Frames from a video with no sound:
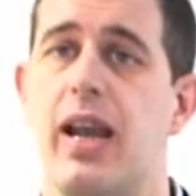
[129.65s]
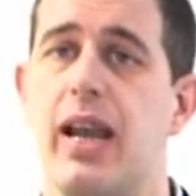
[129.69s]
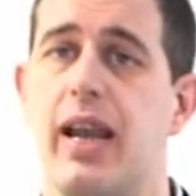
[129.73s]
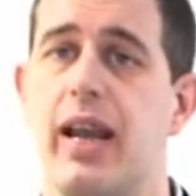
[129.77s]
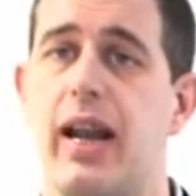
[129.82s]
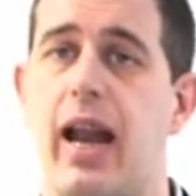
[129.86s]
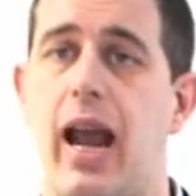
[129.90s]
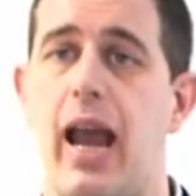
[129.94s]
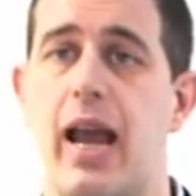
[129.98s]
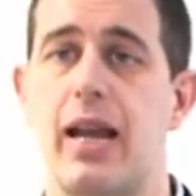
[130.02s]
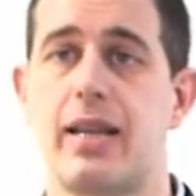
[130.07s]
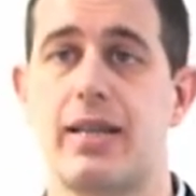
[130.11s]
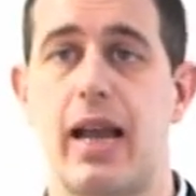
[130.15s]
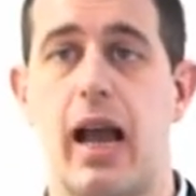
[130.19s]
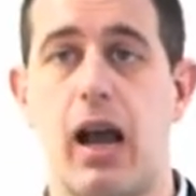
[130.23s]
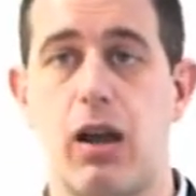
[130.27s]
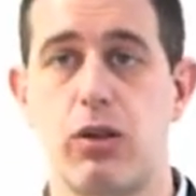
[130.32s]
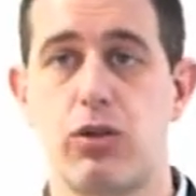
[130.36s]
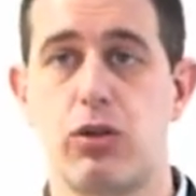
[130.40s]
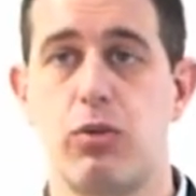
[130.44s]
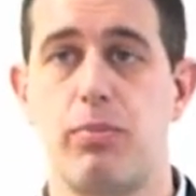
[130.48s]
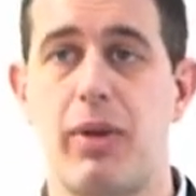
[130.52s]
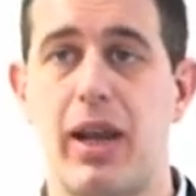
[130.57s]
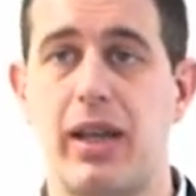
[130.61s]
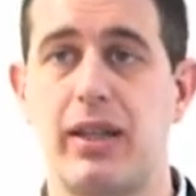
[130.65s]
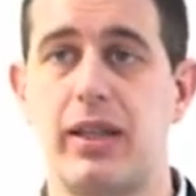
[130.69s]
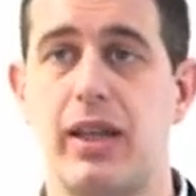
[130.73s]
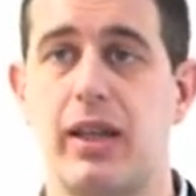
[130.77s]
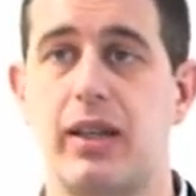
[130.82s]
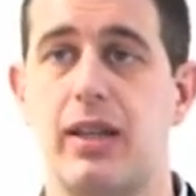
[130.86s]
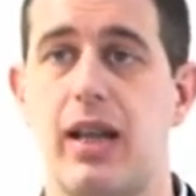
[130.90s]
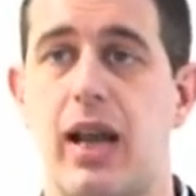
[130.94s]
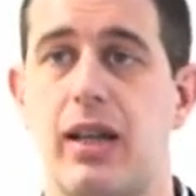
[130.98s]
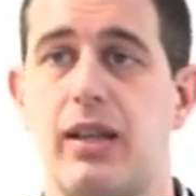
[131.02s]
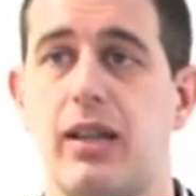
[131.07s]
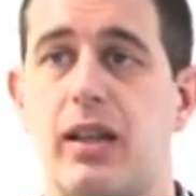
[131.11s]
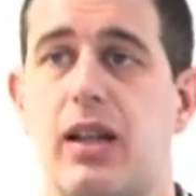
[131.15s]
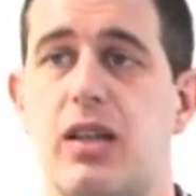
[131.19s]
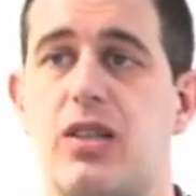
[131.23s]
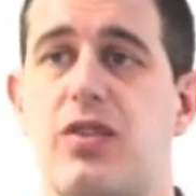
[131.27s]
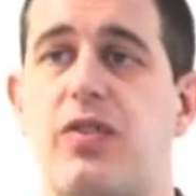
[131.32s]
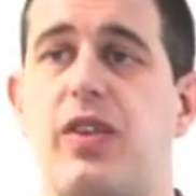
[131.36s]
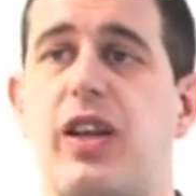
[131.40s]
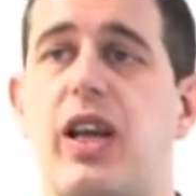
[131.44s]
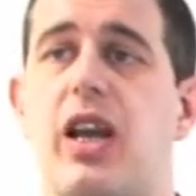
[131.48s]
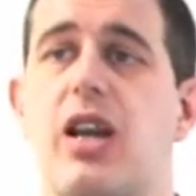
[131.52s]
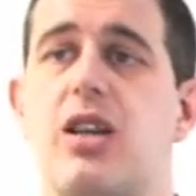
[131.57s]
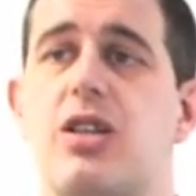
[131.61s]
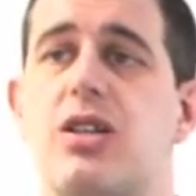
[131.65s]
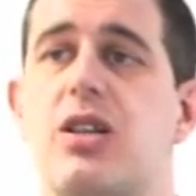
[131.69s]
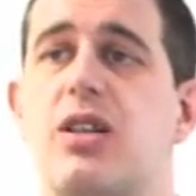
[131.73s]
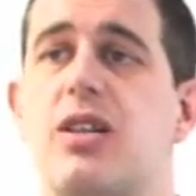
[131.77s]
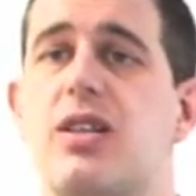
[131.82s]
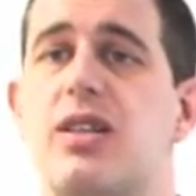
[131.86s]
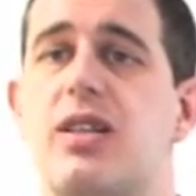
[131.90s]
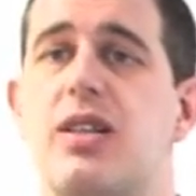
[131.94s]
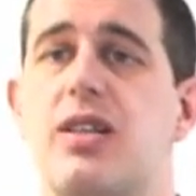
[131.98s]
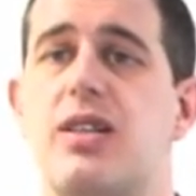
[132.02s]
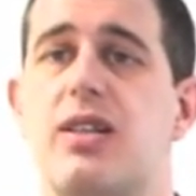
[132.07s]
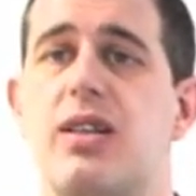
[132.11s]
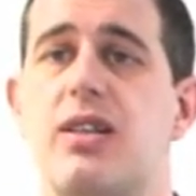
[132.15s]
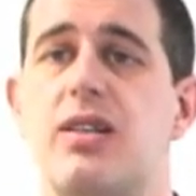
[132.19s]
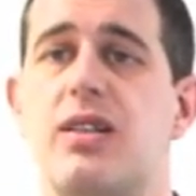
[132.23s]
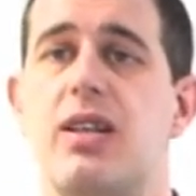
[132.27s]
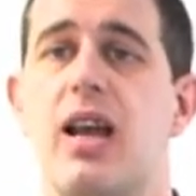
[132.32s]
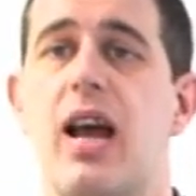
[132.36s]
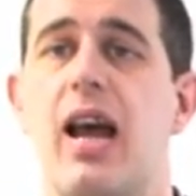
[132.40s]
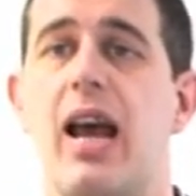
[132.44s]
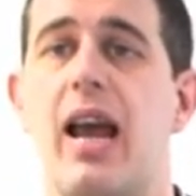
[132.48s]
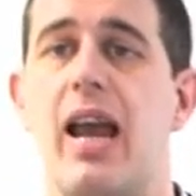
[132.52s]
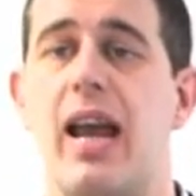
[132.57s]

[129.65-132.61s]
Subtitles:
It has automatic data classification assistance,